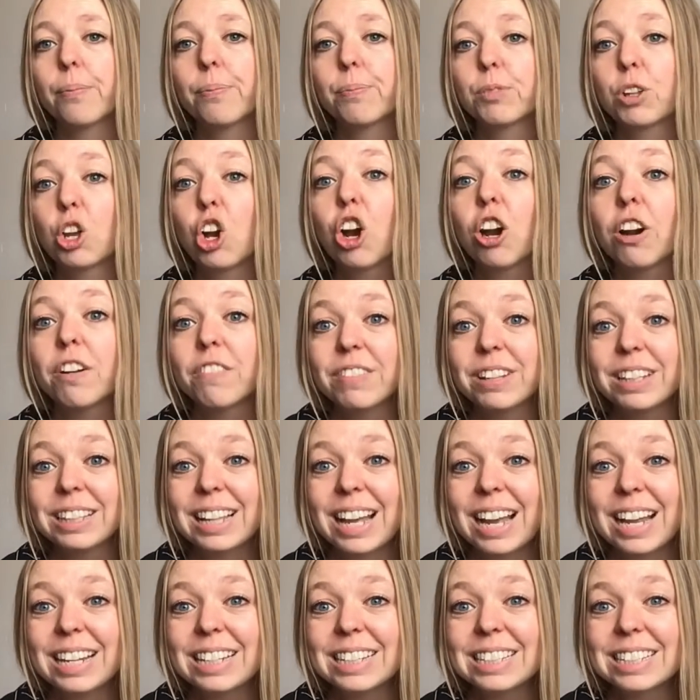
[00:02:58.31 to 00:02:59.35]
Curvy
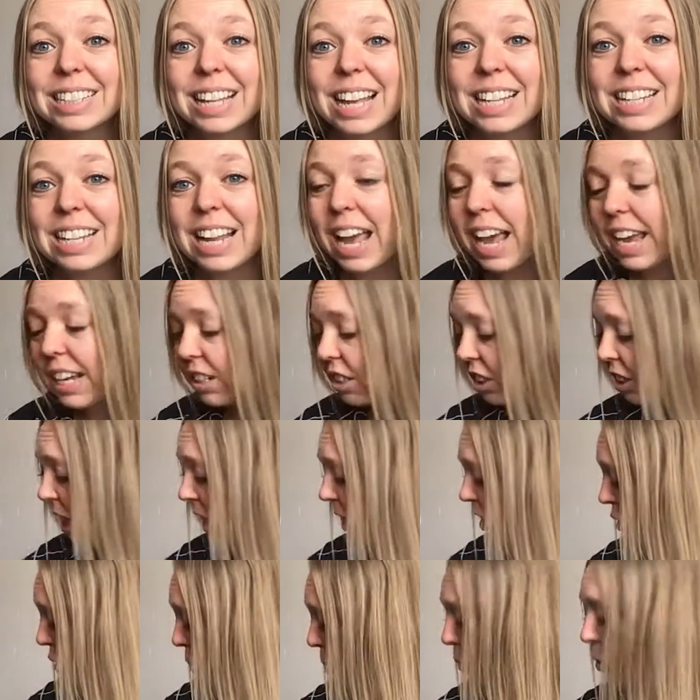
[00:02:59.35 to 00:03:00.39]
lines and diagonal
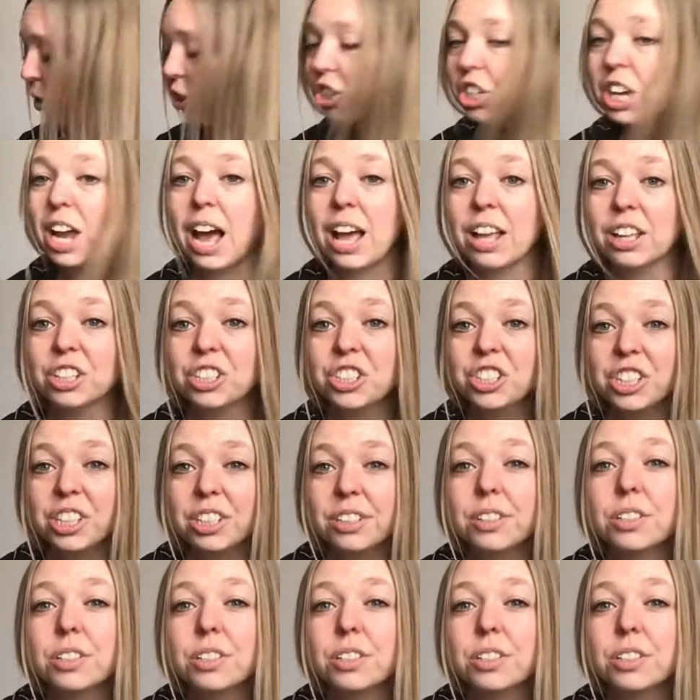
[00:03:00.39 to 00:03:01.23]
lines are more challenging,